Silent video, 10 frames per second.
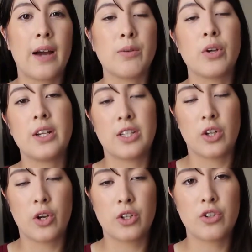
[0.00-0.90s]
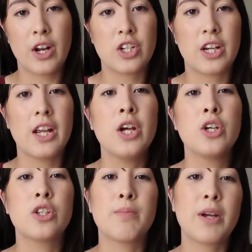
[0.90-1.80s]
your SEO strategy.
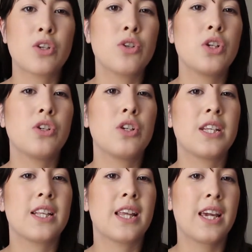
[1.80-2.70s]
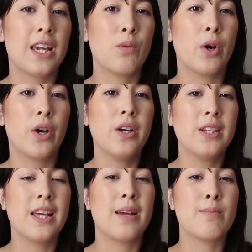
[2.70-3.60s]
So make sure you're using the
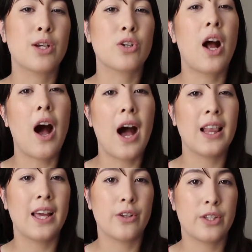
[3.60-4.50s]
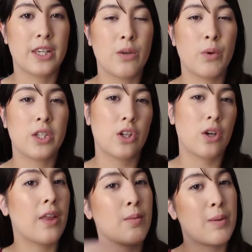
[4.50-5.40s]
keywords, and make sure to highlight those keywords
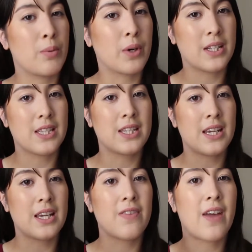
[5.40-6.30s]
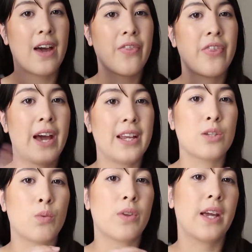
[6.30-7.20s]
other people can see that that
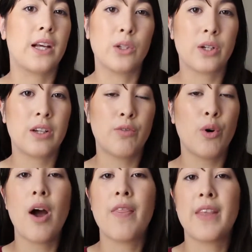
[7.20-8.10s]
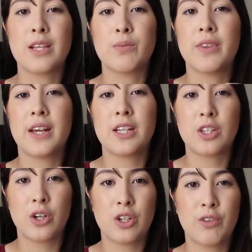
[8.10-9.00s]
is what they are looking for and that is what they are
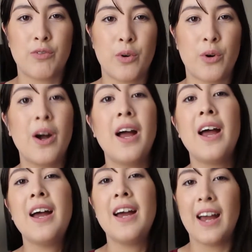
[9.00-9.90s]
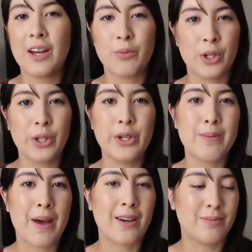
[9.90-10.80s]
searching for and want to learn
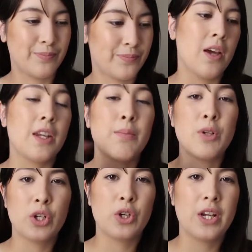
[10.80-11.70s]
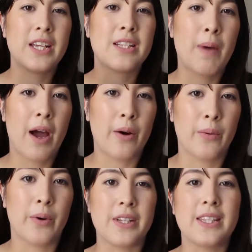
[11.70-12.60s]
about. Number 2 is
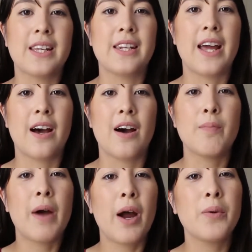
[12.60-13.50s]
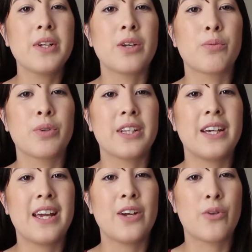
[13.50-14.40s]
power words. Now, power words are
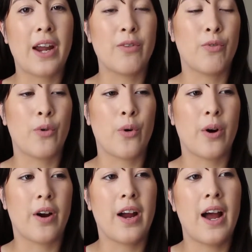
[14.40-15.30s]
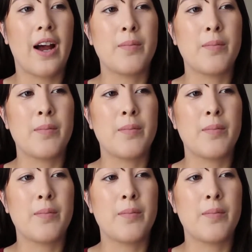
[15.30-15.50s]
really great for